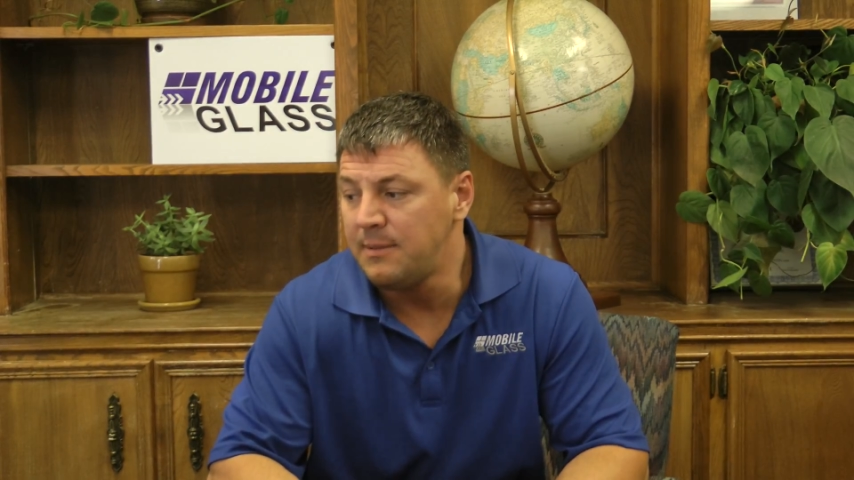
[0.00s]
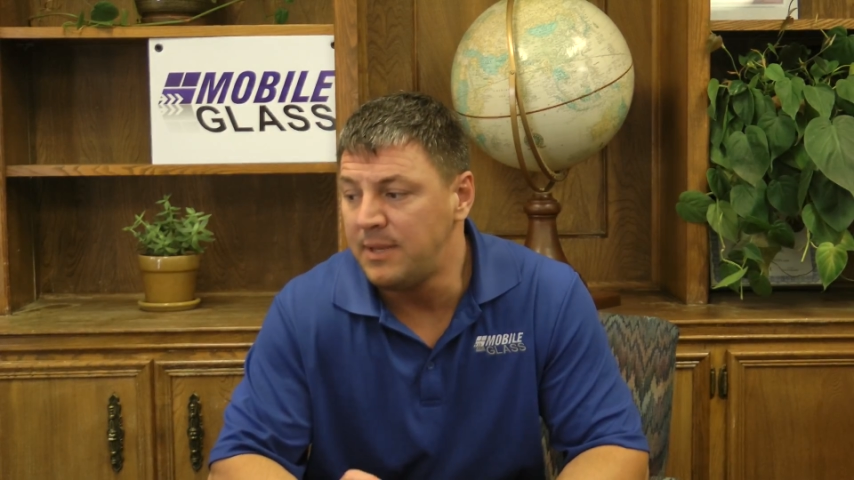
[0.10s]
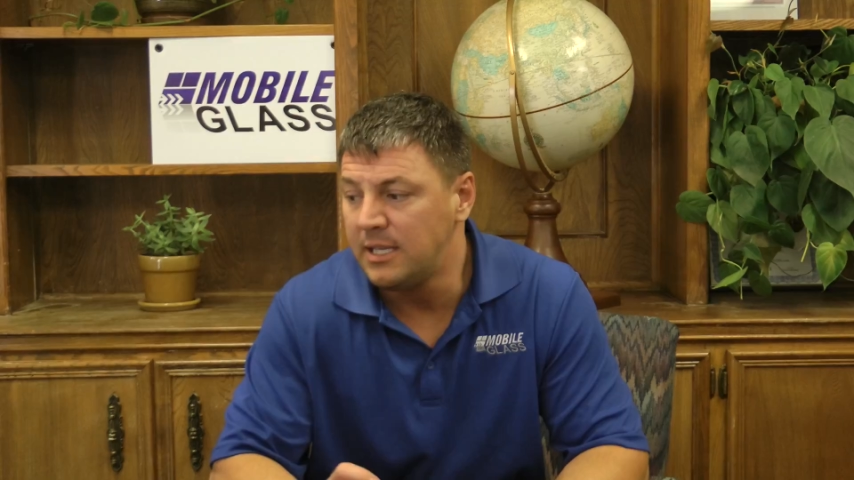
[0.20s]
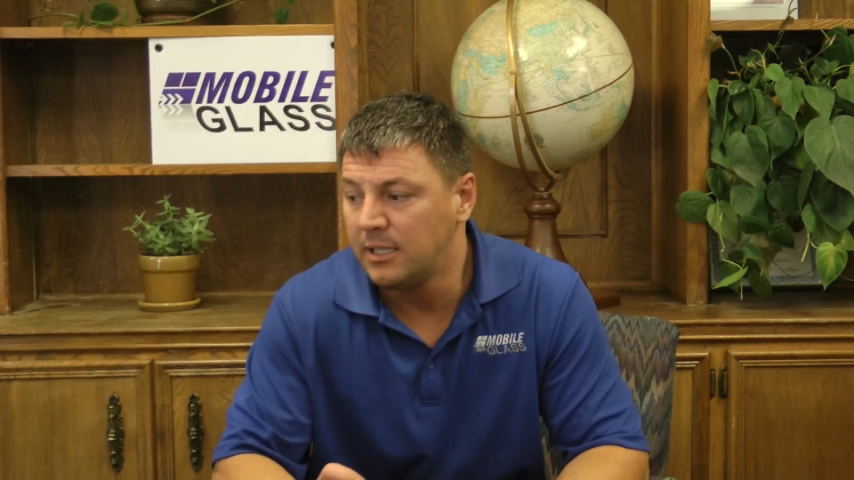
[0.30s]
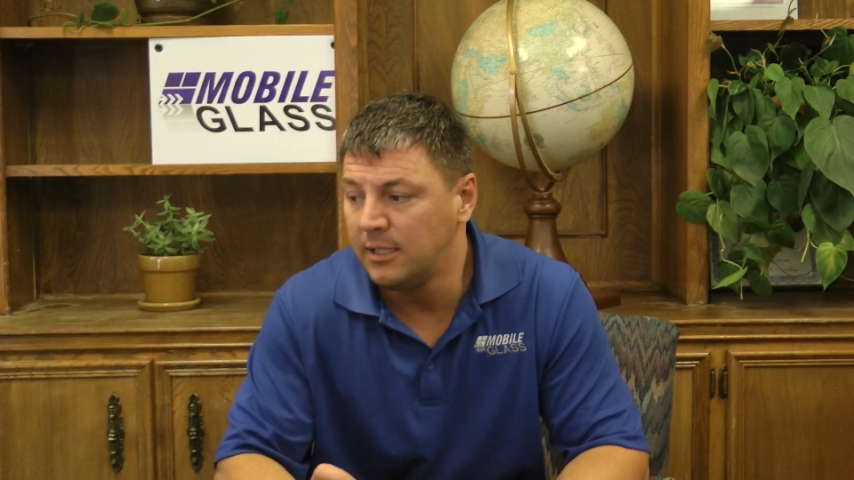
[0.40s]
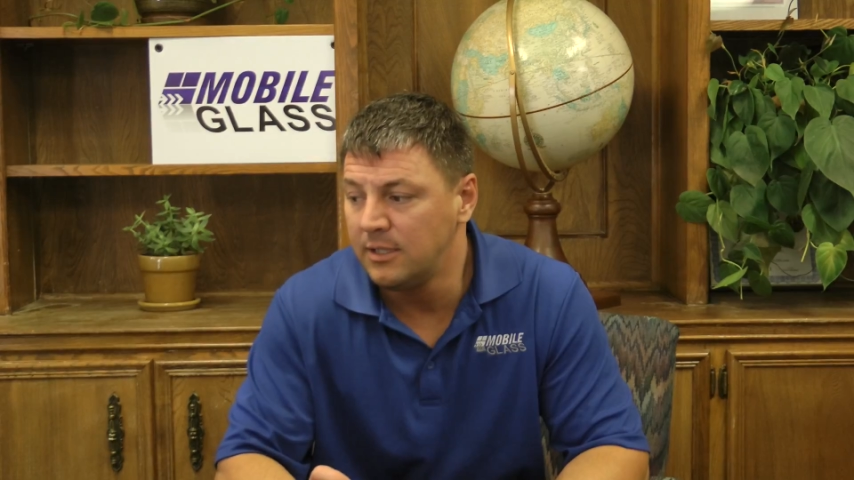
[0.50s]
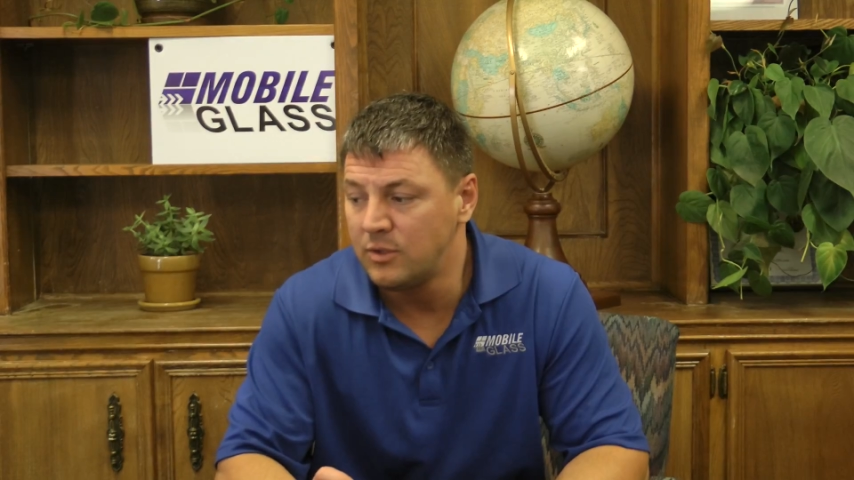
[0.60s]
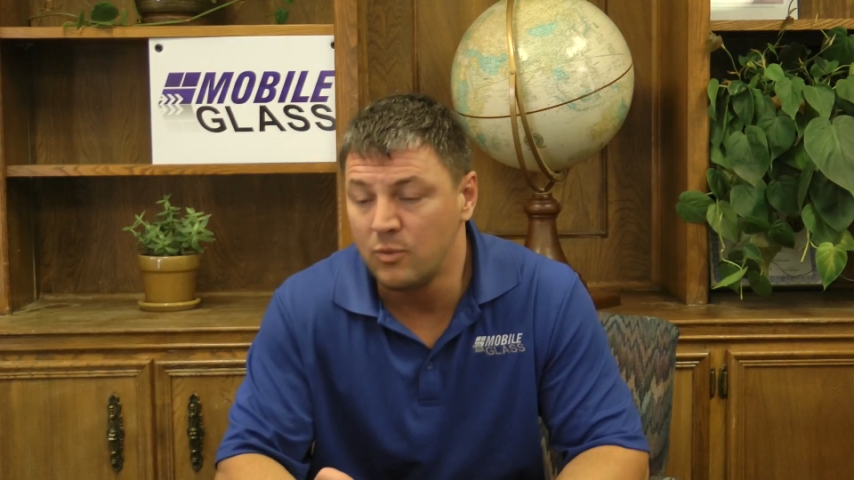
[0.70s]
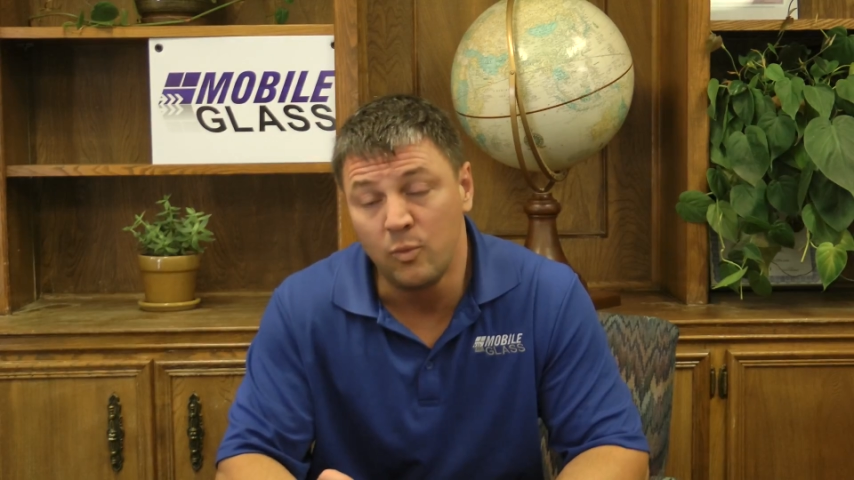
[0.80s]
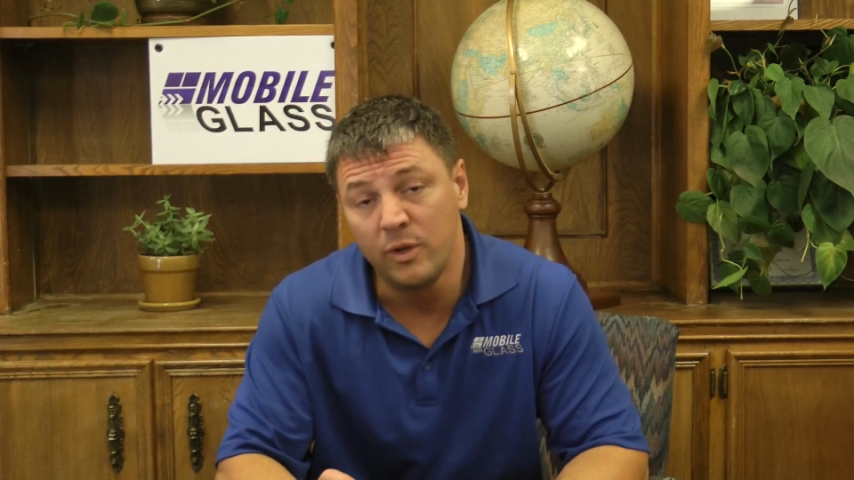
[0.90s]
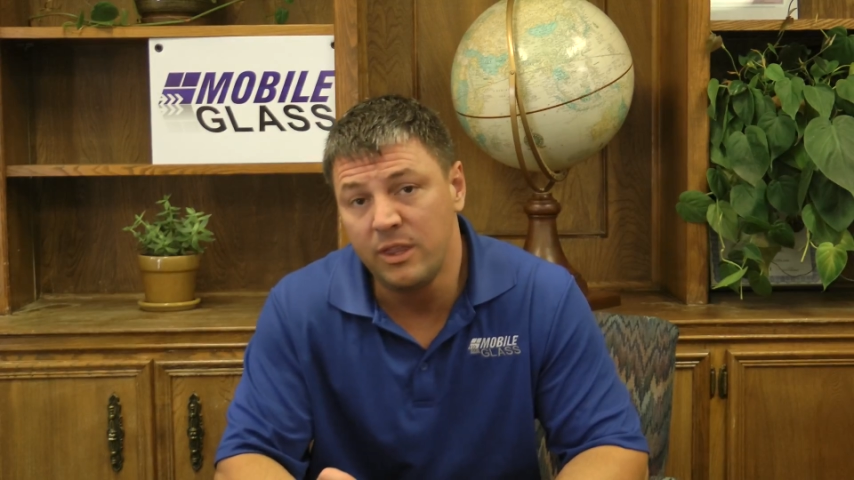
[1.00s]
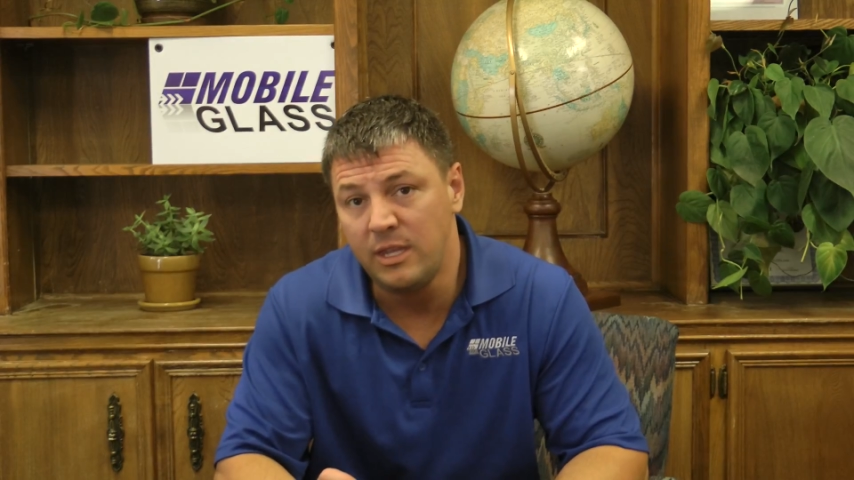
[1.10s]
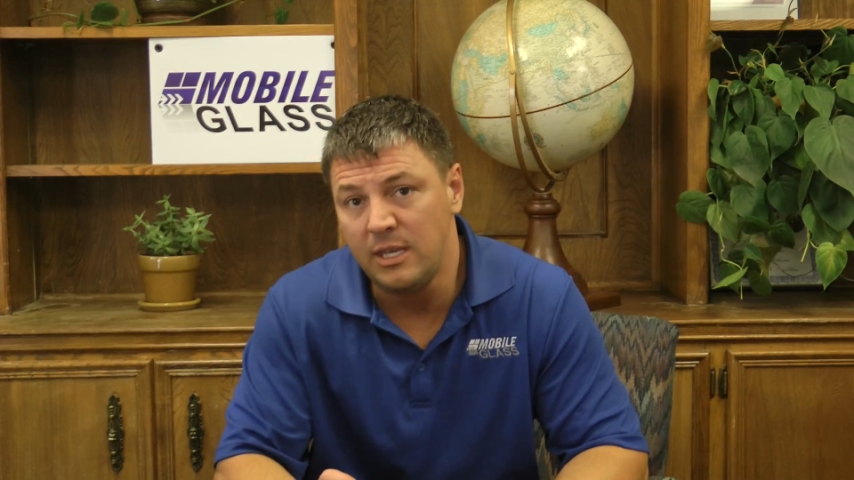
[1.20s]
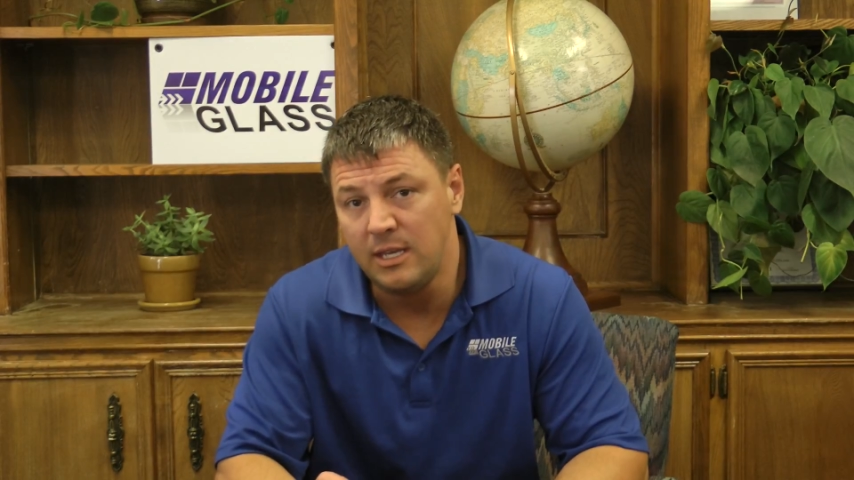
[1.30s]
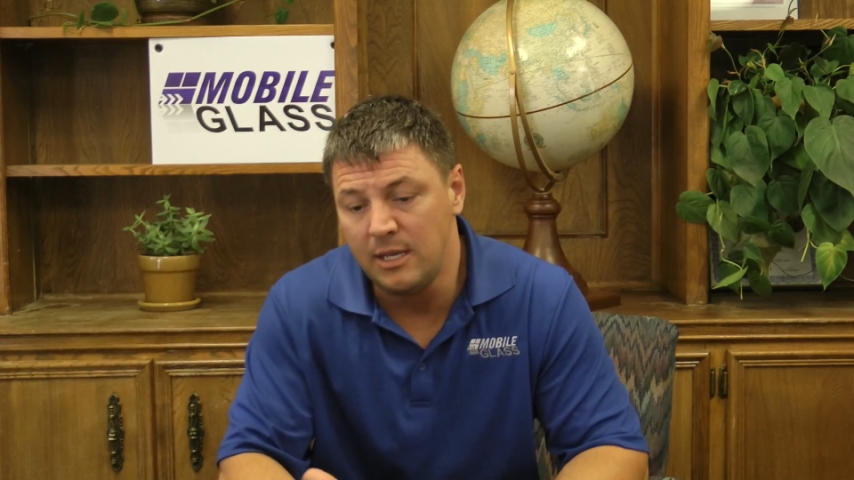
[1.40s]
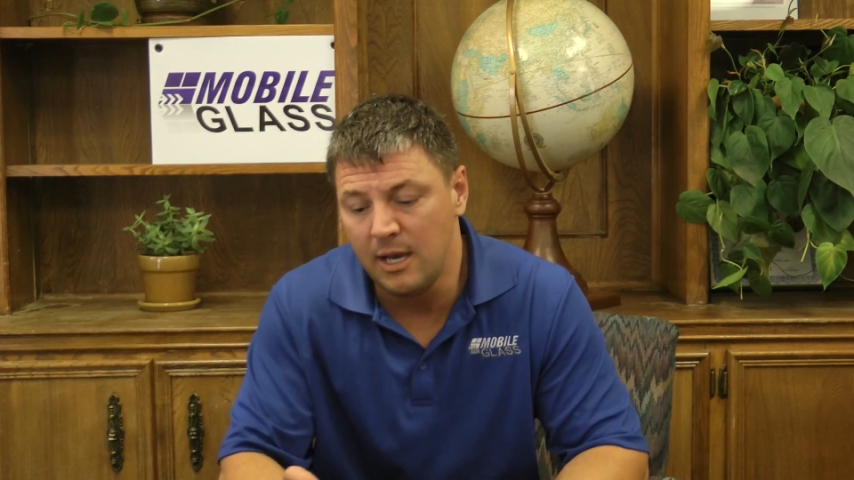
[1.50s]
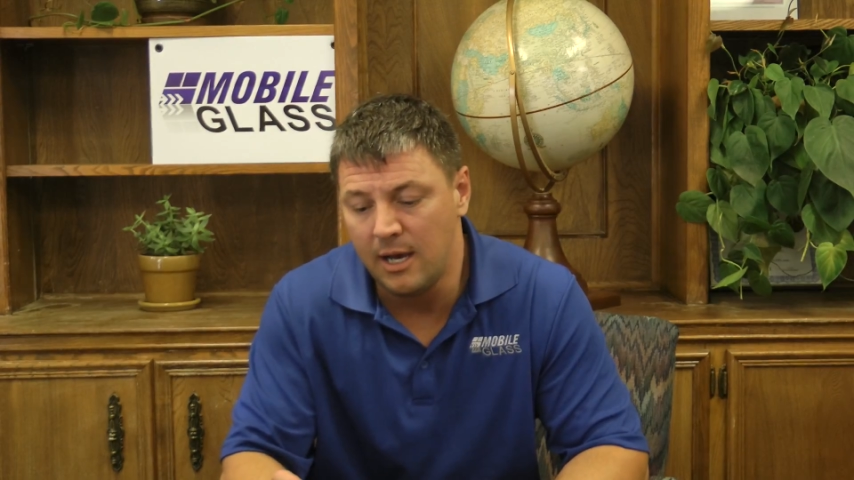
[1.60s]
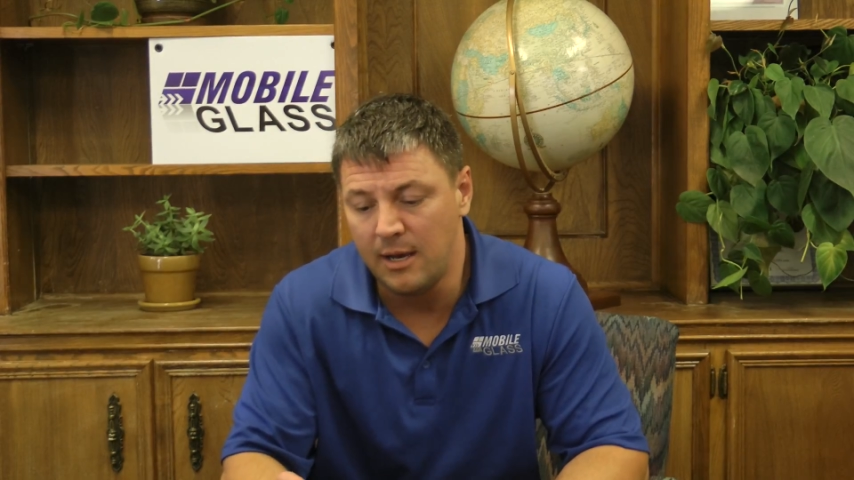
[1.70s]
because with the